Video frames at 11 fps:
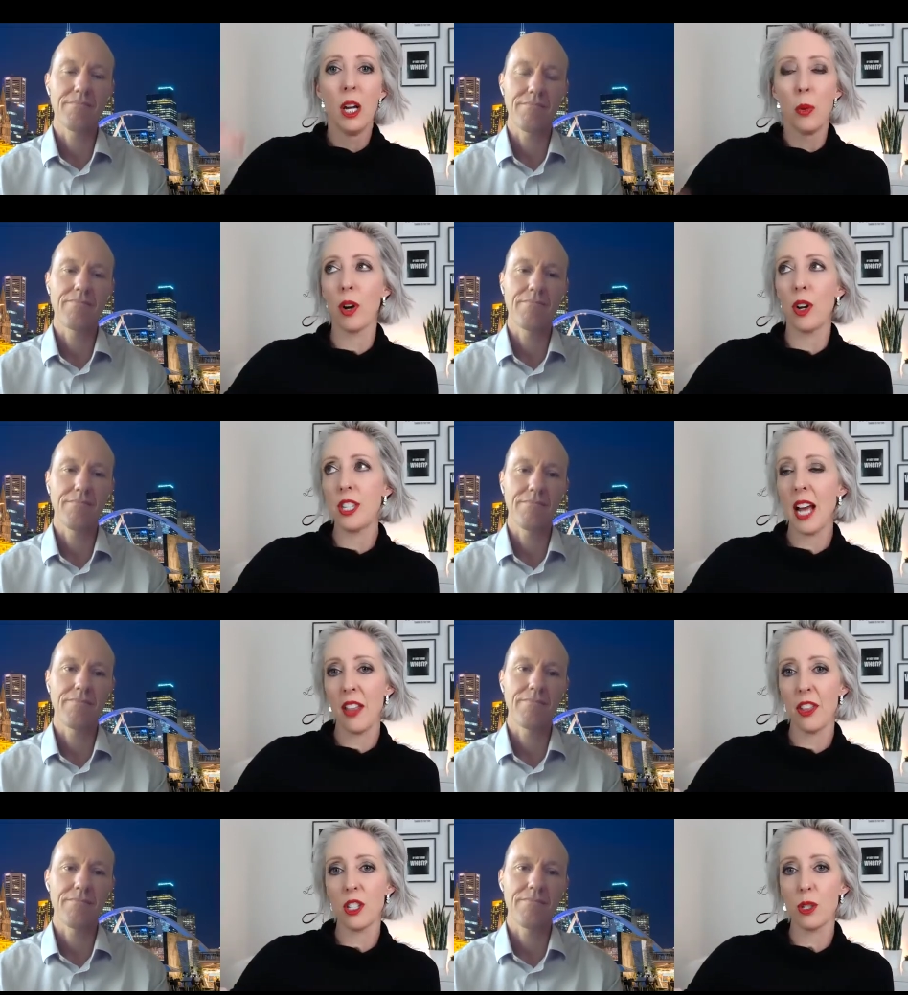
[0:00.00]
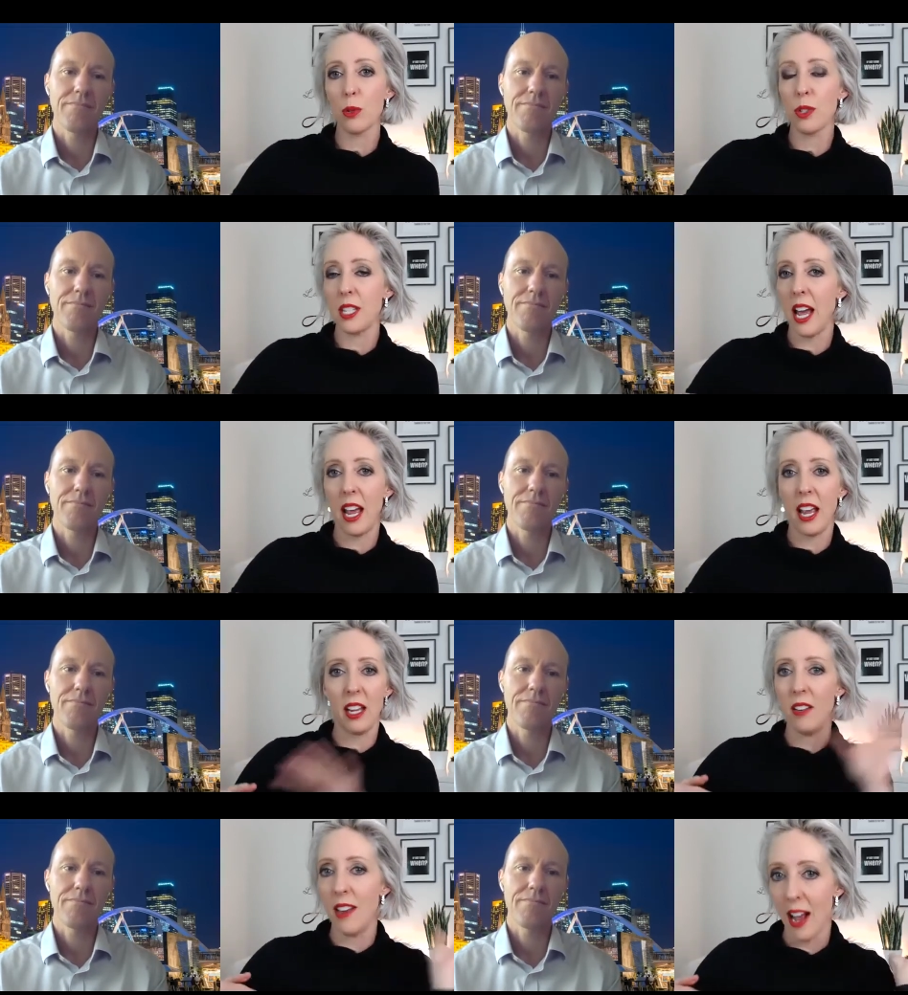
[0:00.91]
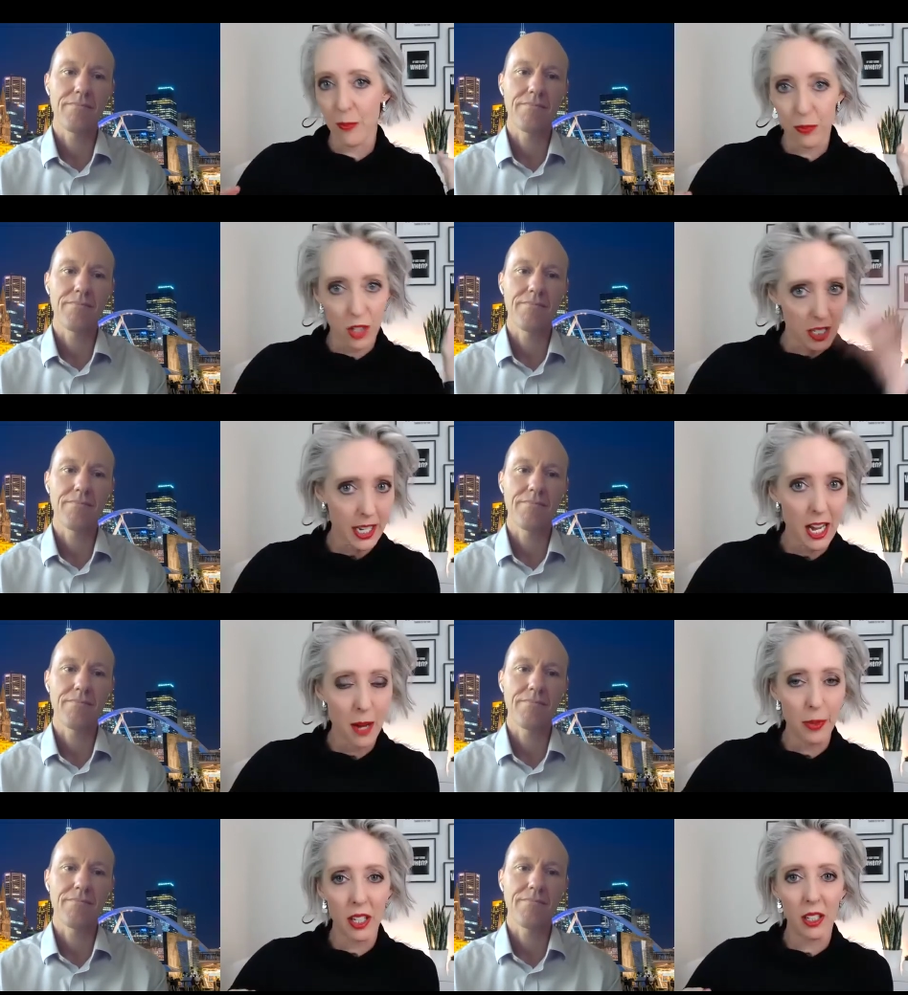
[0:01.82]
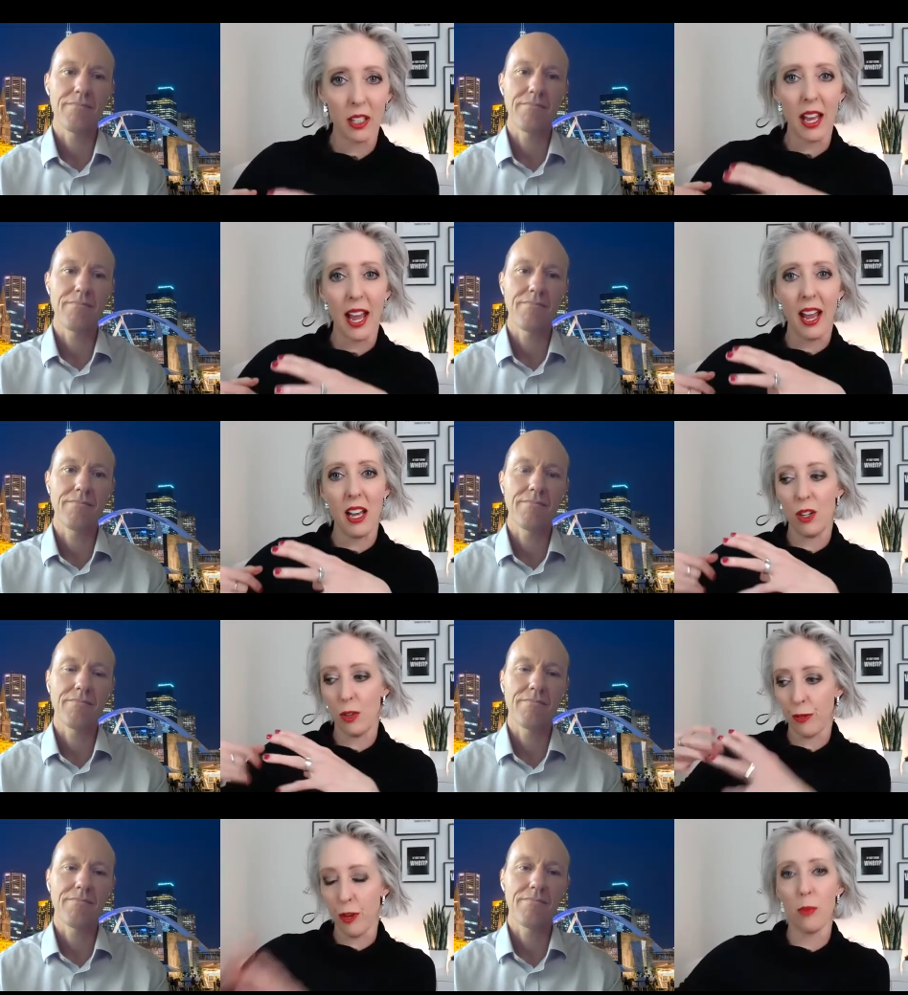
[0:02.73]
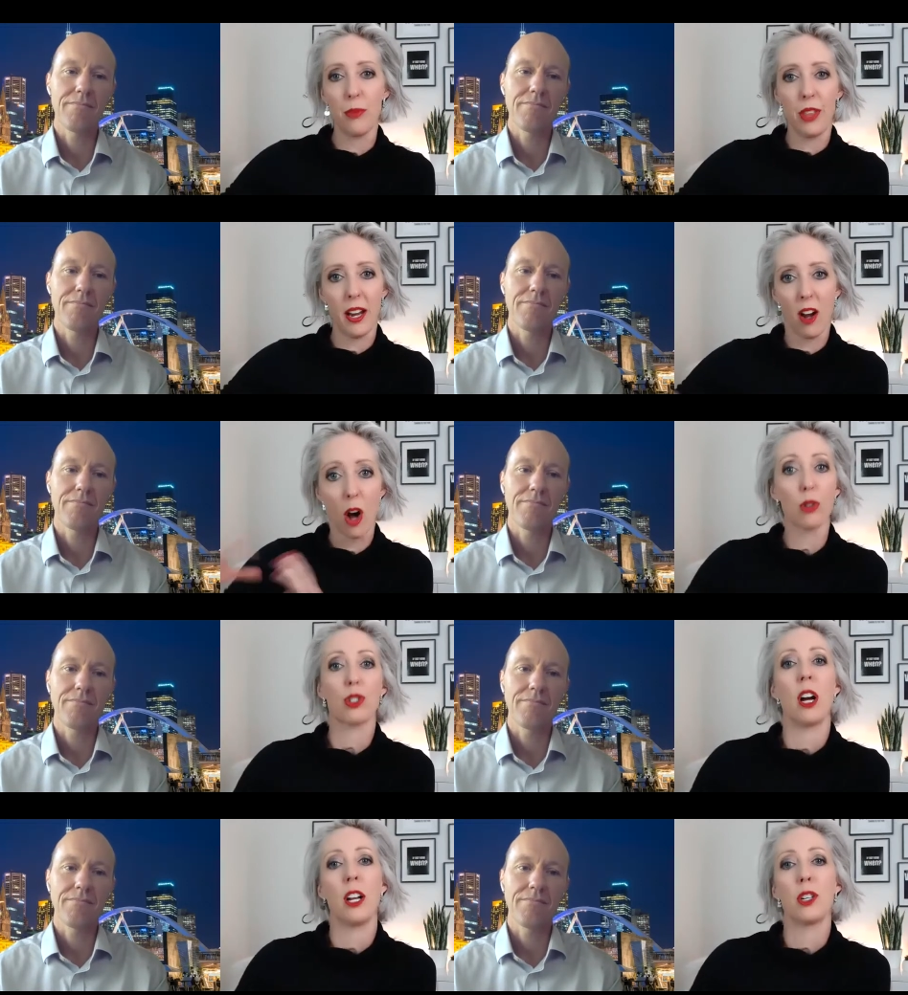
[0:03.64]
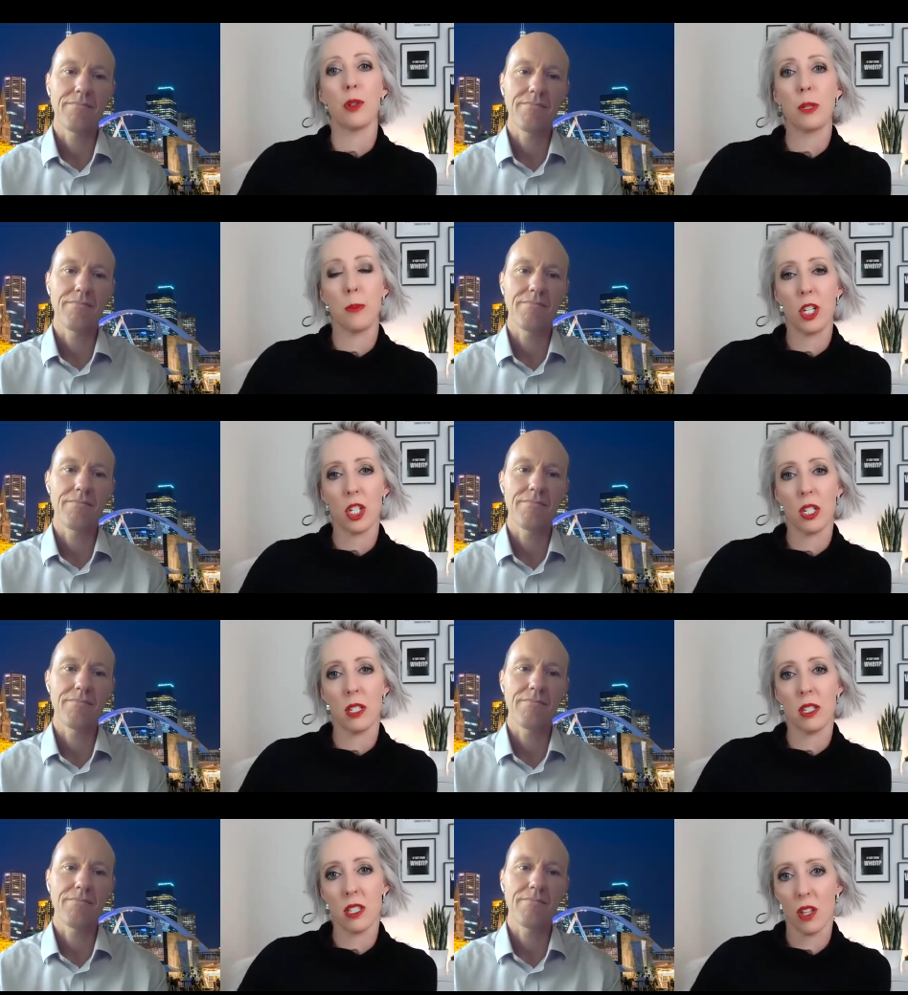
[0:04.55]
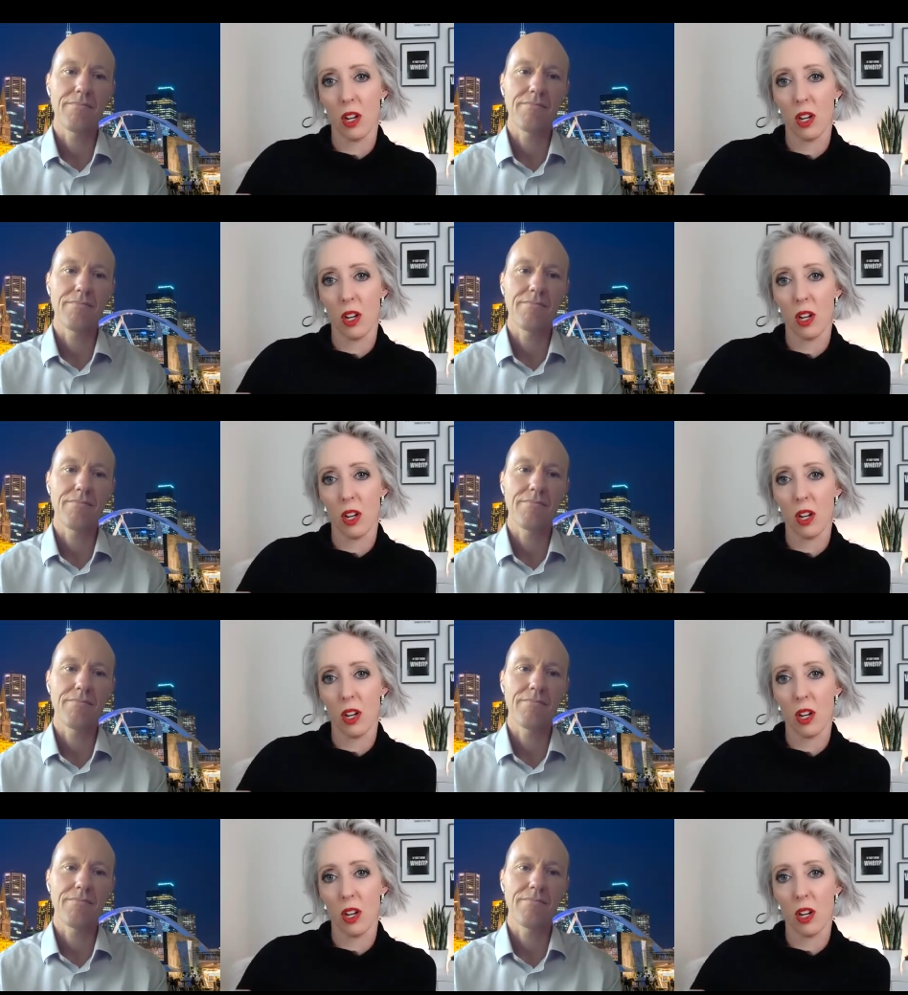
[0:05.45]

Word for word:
Speaker 1: Whereas others who'll say, nah, just come in and from there, I'll try and do as much as